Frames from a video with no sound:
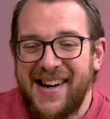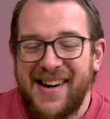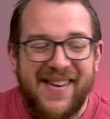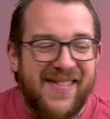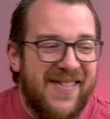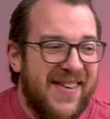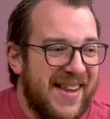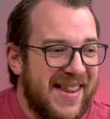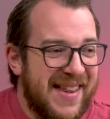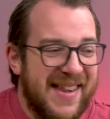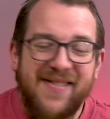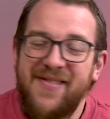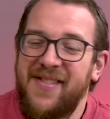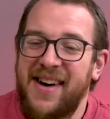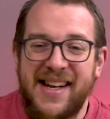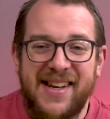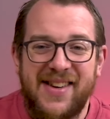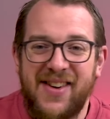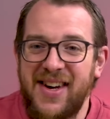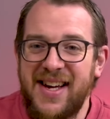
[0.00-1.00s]
When
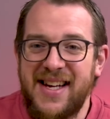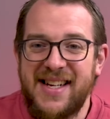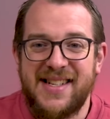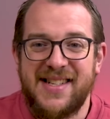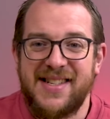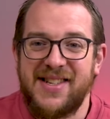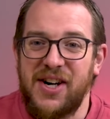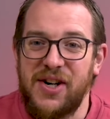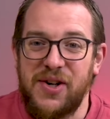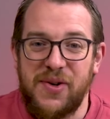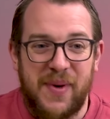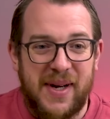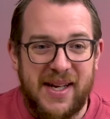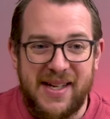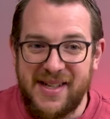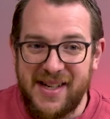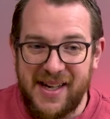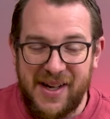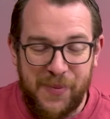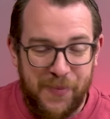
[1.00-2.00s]
Van Dijk's goal
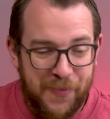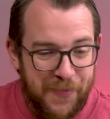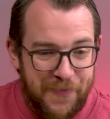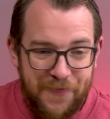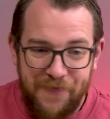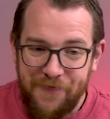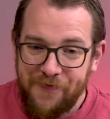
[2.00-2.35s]
went in,